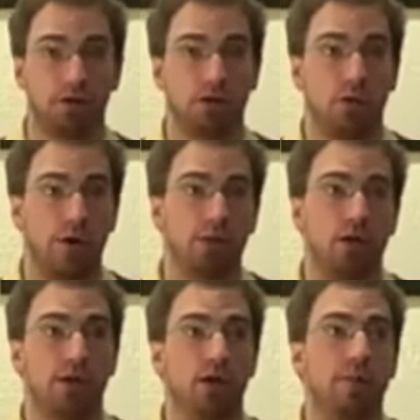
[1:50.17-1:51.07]
So I'm
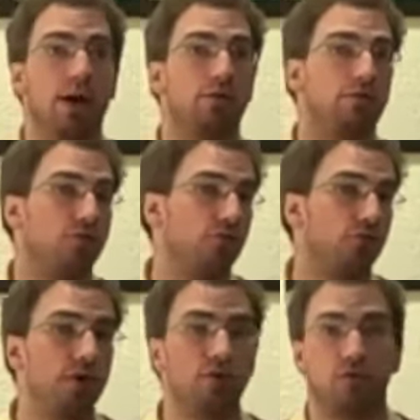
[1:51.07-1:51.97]
talking about
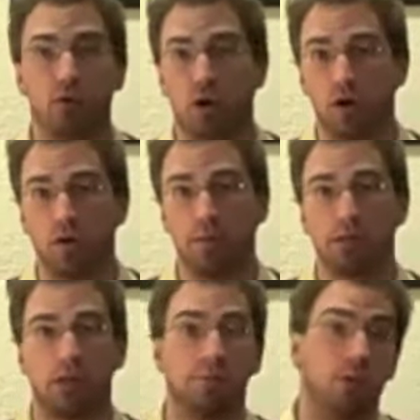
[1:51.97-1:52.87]
3 or 4
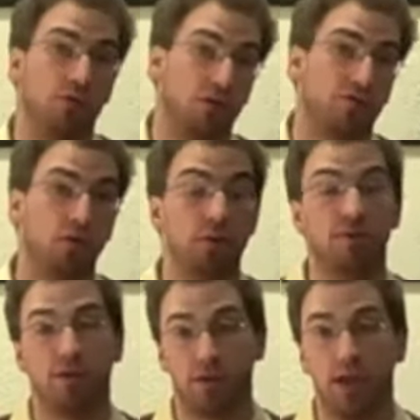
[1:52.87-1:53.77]
arguments on both the
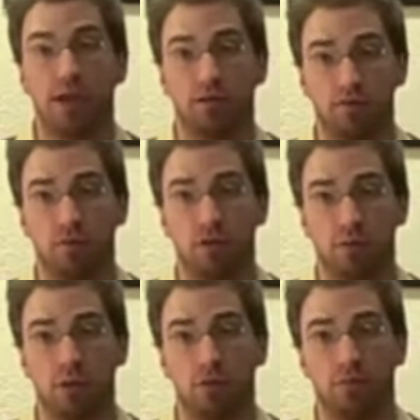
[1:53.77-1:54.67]
affirmative and the negative of
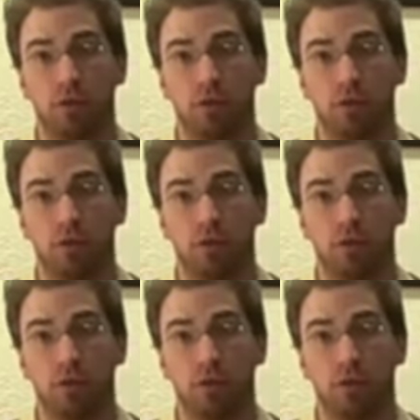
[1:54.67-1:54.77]
each bill.